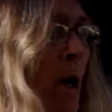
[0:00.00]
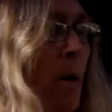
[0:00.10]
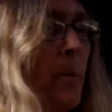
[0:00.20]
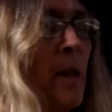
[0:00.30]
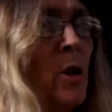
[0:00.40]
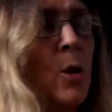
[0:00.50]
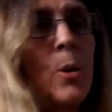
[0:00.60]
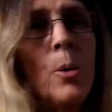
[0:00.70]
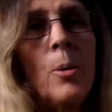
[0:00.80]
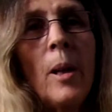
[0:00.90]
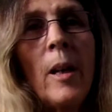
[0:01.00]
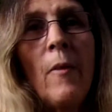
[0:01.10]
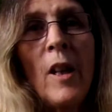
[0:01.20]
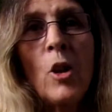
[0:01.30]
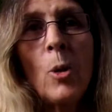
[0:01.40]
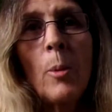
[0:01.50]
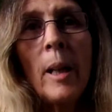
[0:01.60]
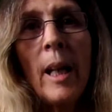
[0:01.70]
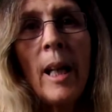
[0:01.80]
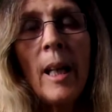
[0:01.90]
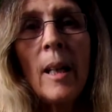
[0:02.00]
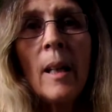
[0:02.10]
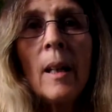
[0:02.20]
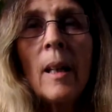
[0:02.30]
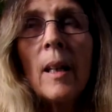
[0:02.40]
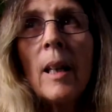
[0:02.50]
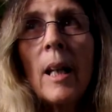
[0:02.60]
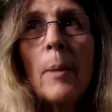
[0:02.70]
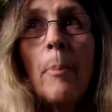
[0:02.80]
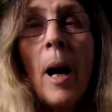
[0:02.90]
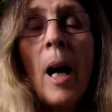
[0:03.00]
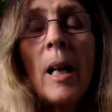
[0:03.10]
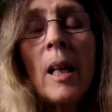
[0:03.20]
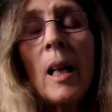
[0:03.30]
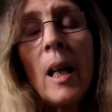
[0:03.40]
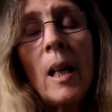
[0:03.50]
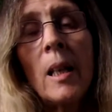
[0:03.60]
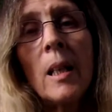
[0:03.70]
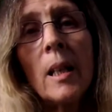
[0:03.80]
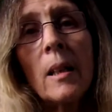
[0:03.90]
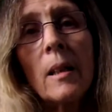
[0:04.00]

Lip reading: hoping to eventually get a Pani and